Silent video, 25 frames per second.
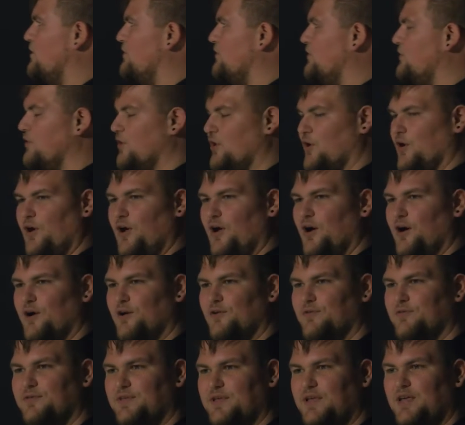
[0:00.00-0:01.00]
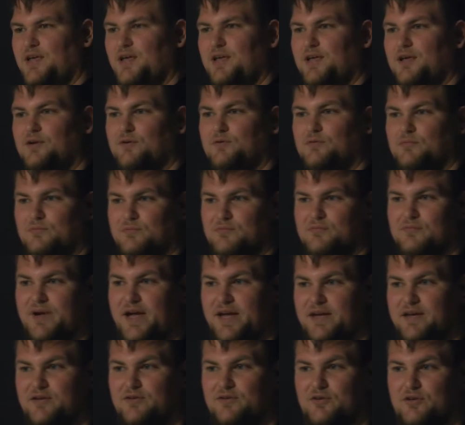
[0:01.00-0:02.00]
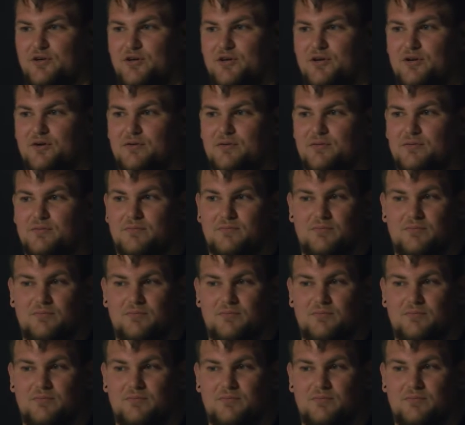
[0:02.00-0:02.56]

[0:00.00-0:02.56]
there are the regular